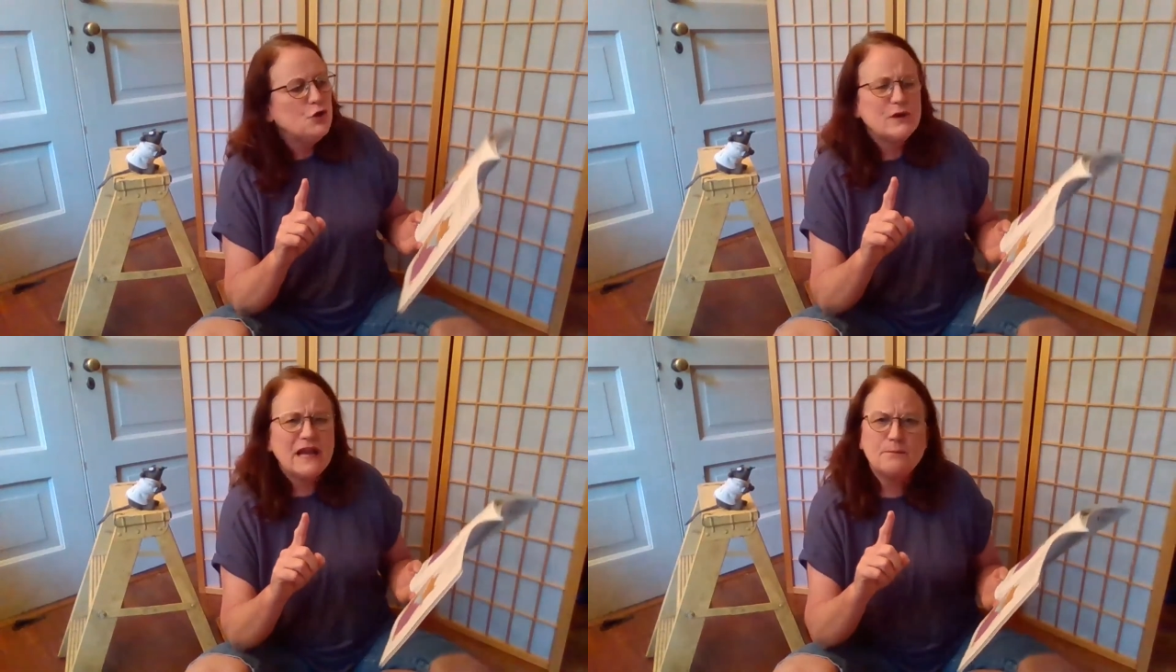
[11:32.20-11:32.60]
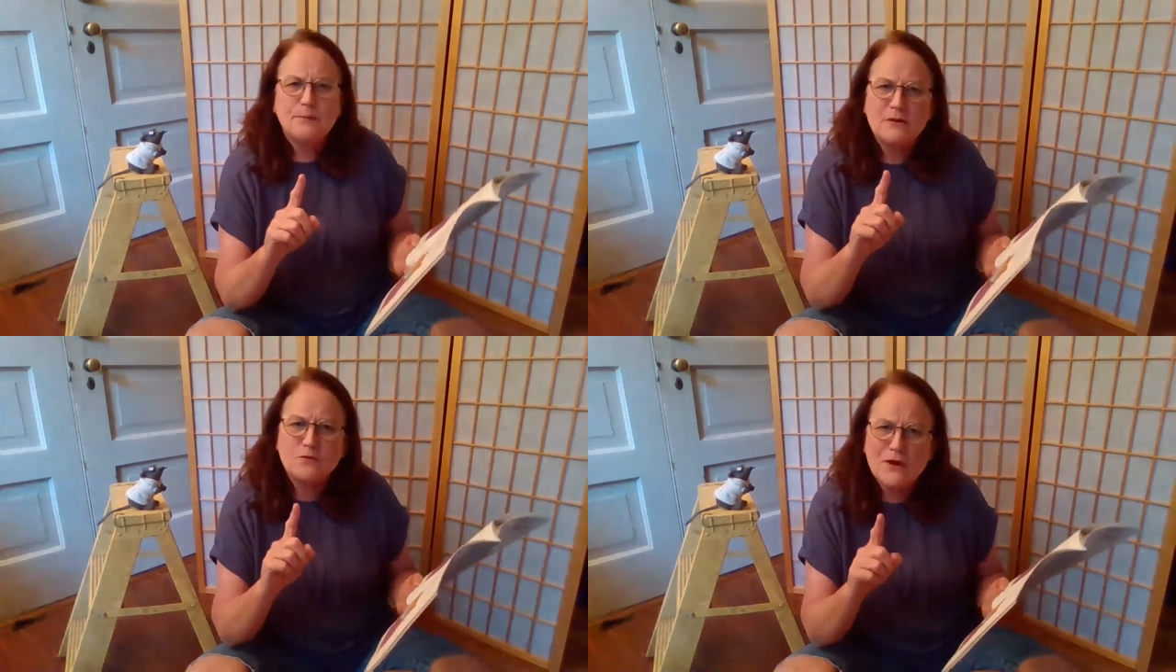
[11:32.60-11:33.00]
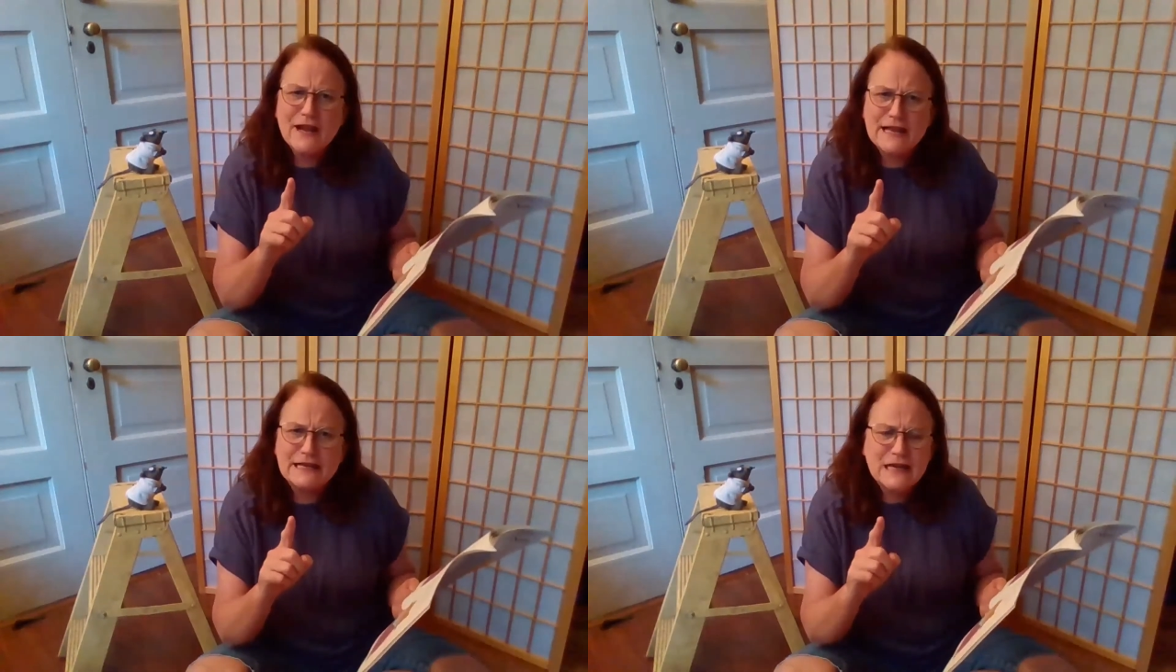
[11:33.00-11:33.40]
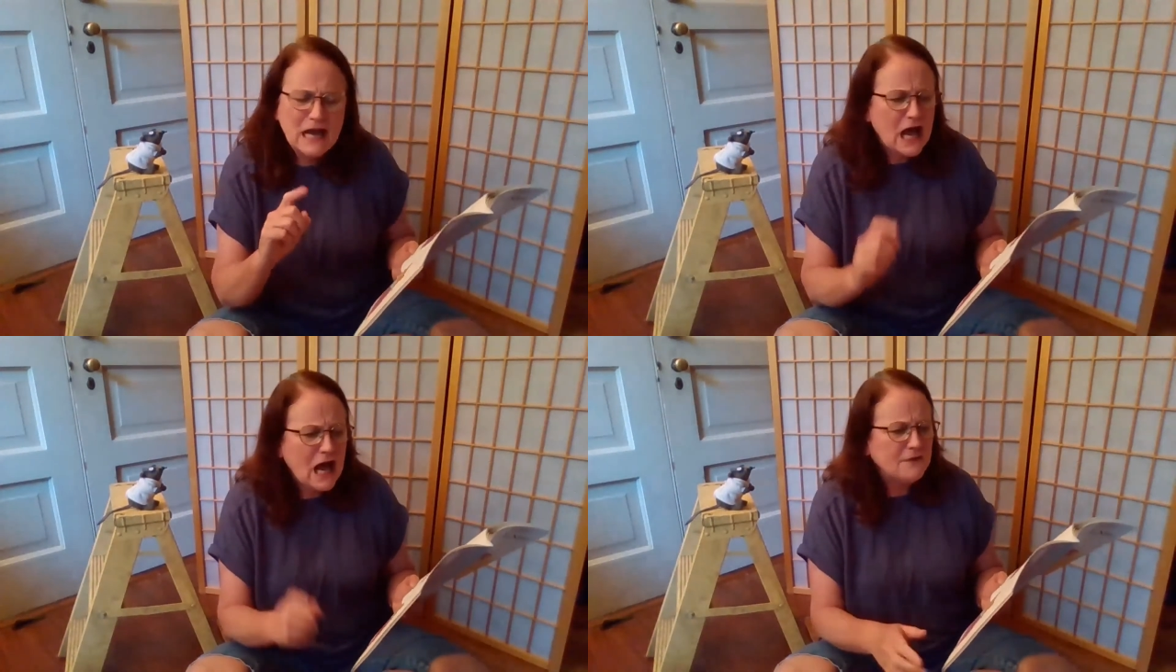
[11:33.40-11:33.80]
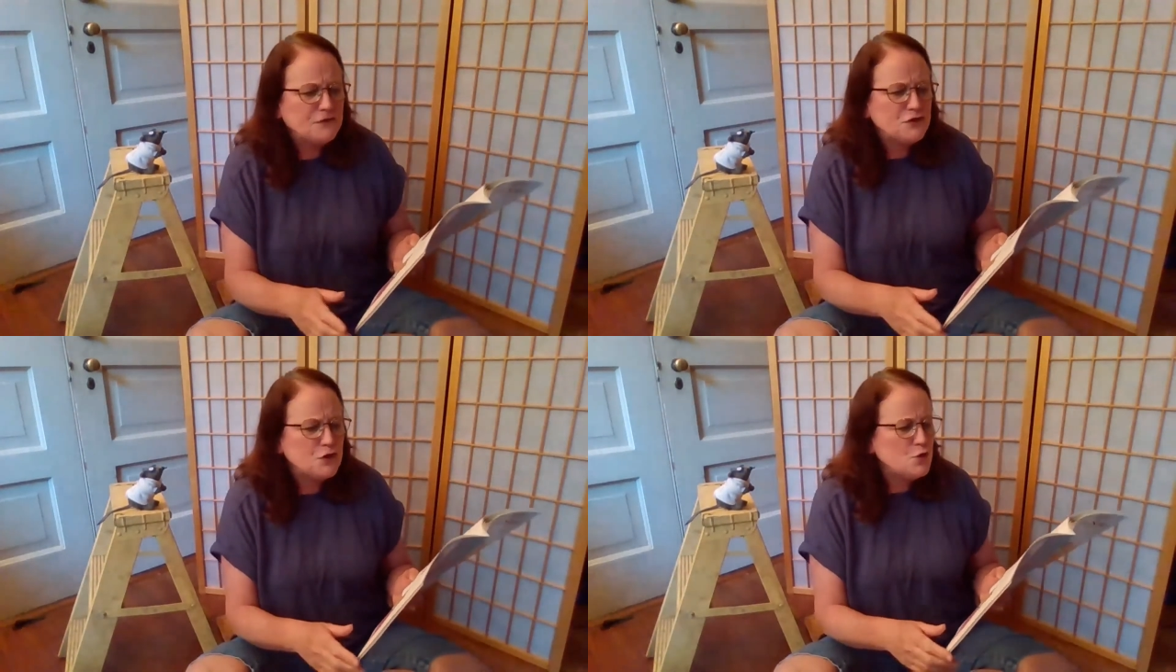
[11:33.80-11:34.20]
you can be rid
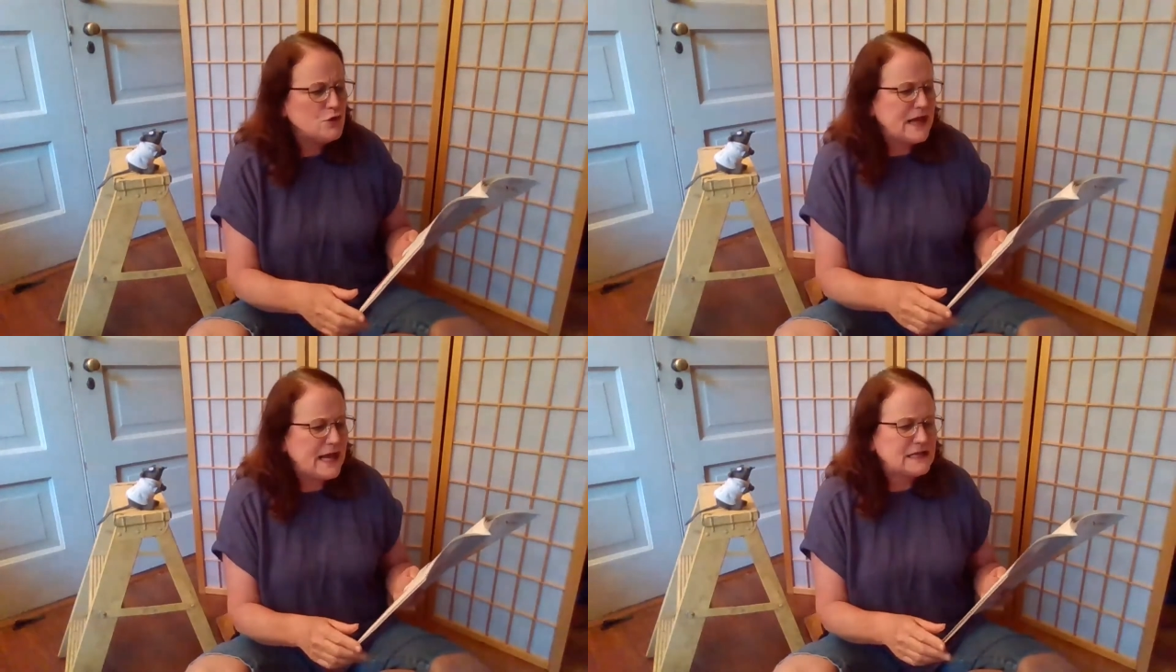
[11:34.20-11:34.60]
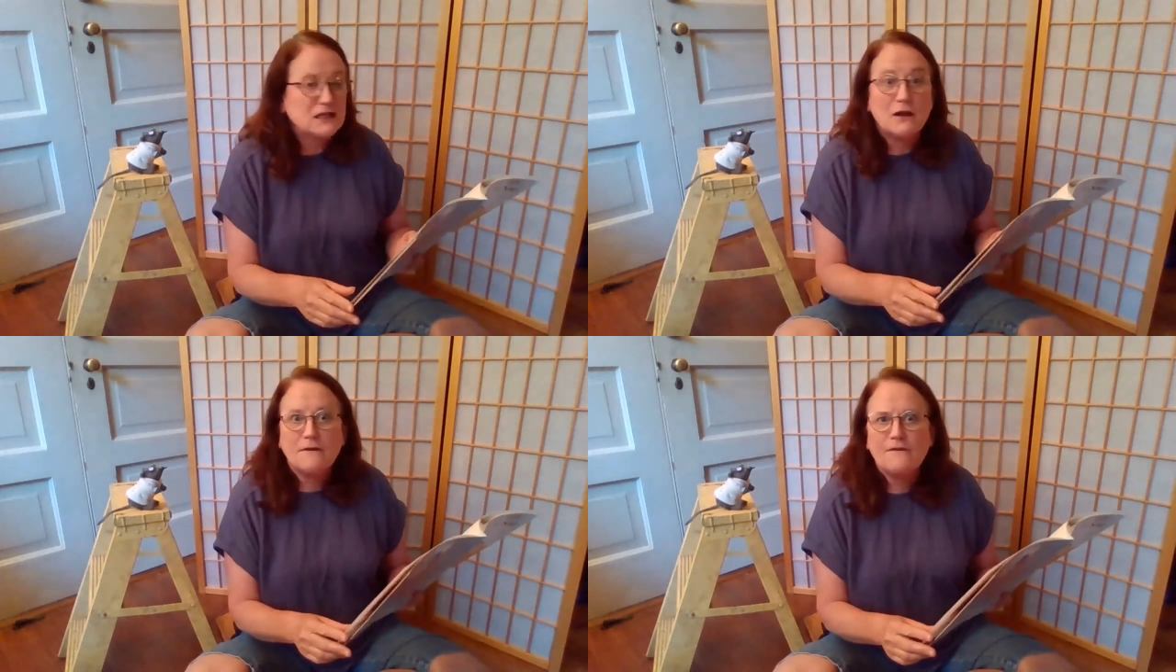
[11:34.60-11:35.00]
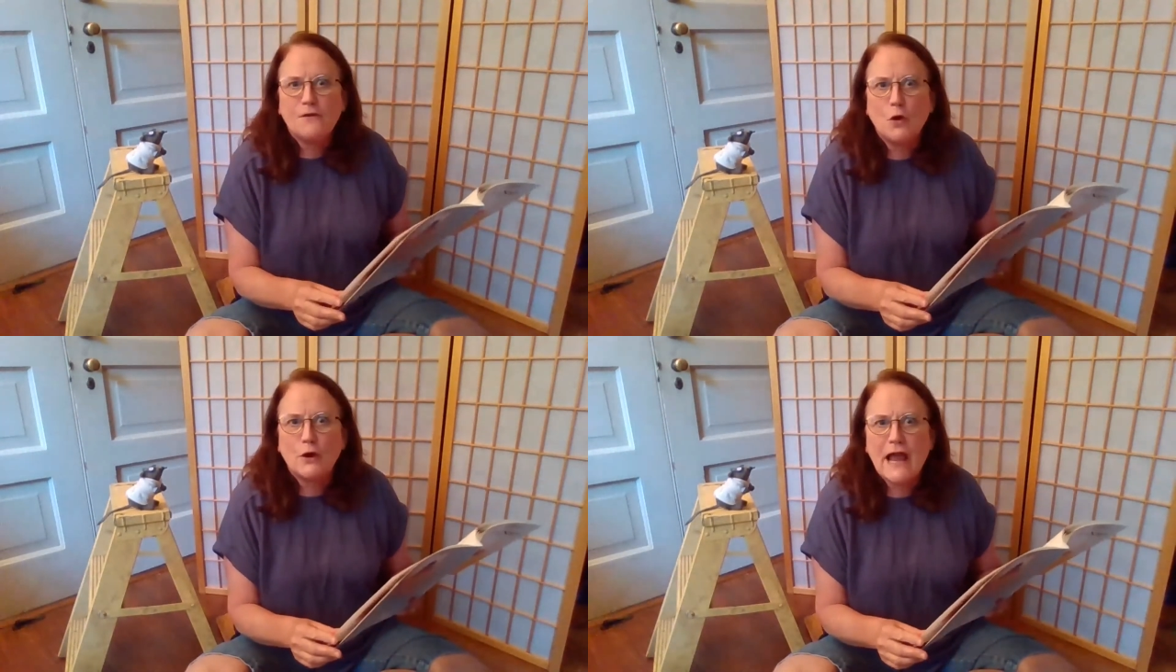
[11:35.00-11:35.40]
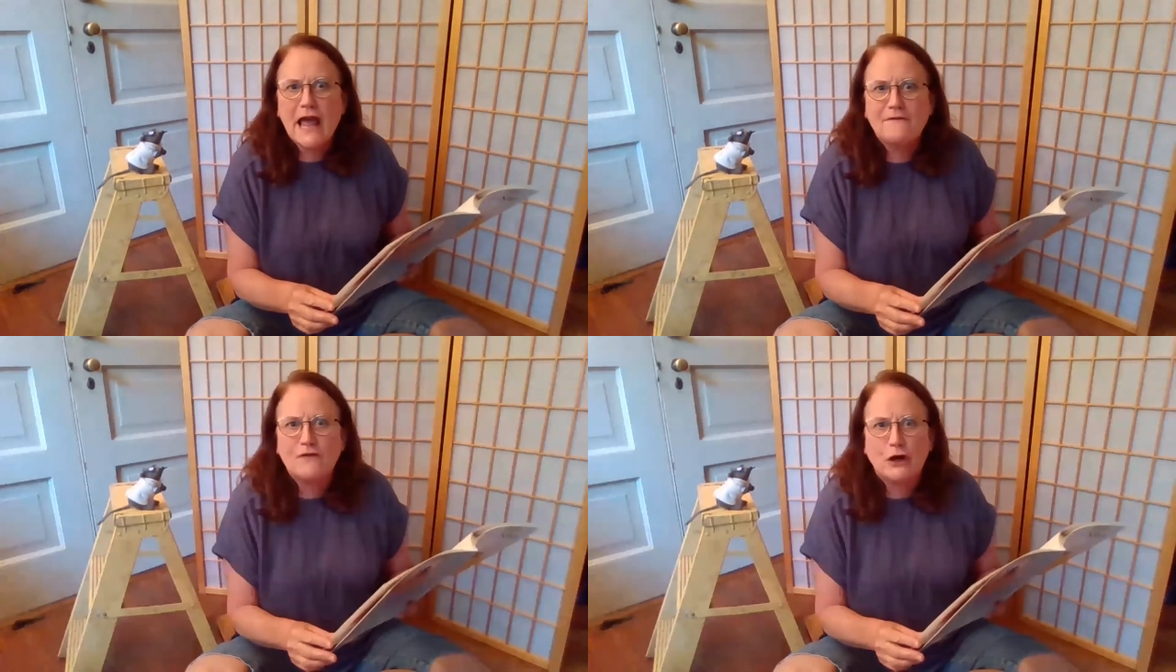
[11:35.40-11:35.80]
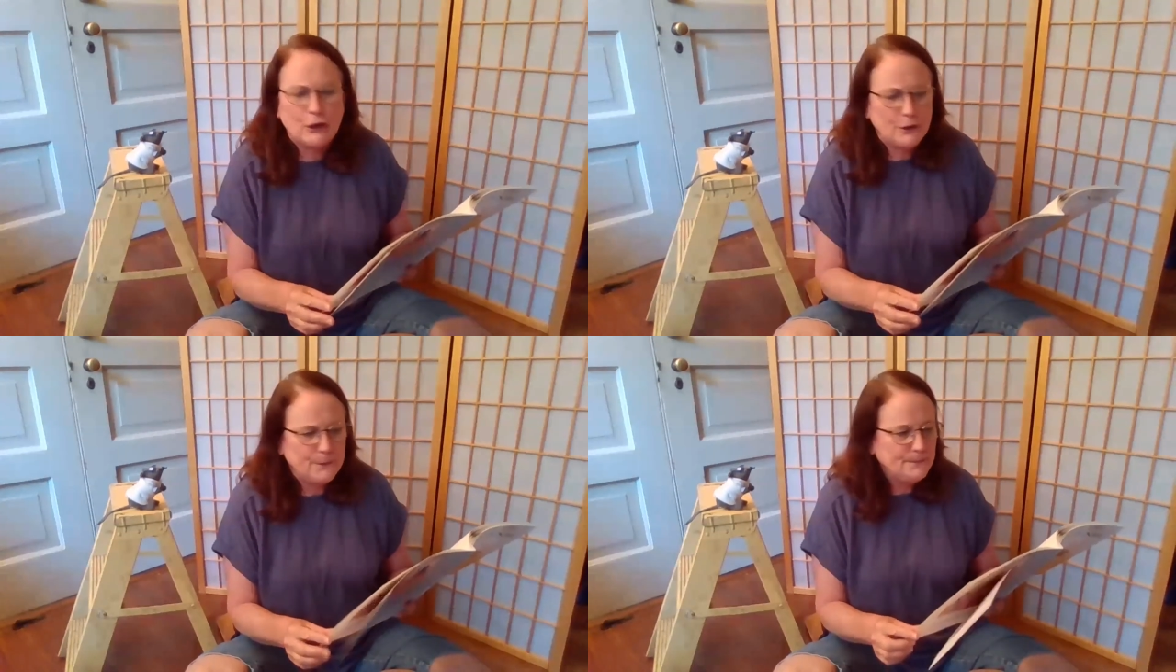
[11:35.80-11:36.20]
of toothaches forever.